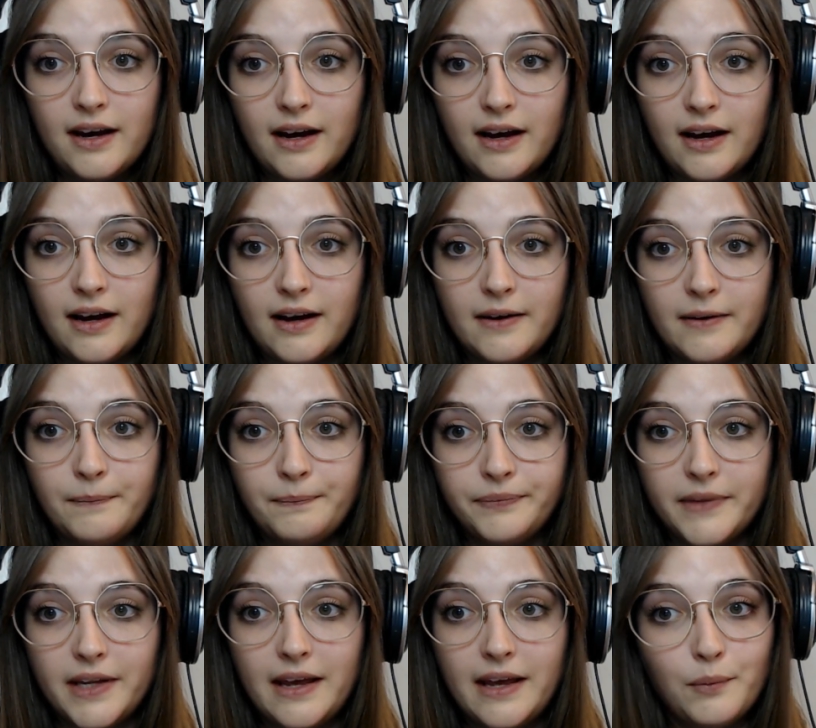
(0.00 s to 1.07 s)

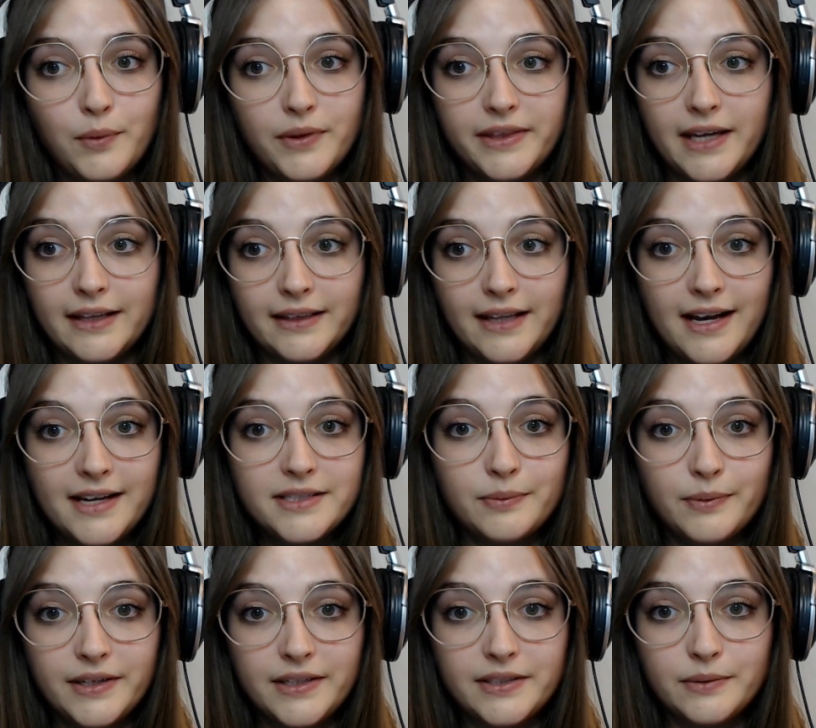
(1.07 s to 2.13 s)
And with that last
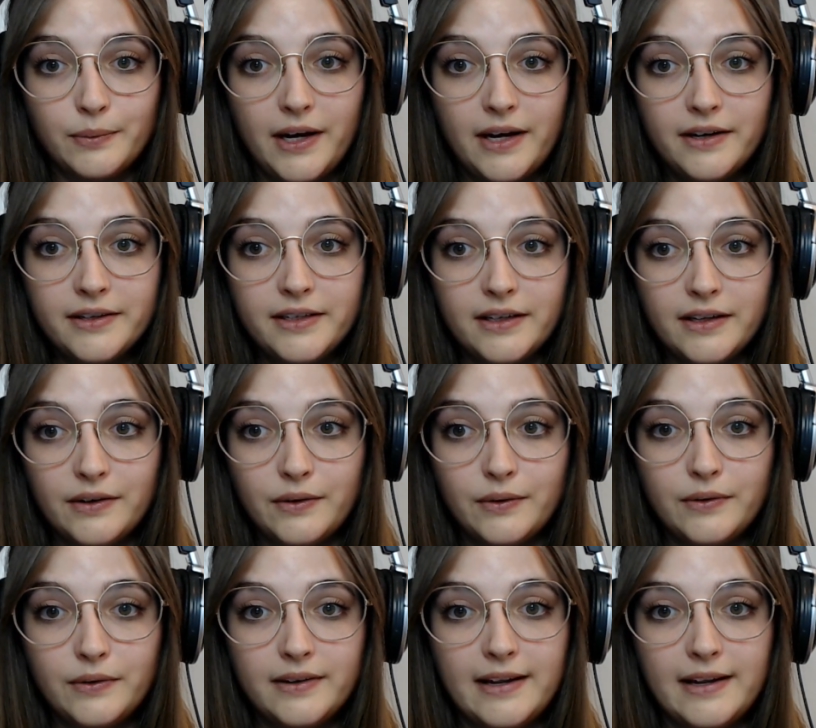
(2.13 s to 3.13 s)
one as well, you know,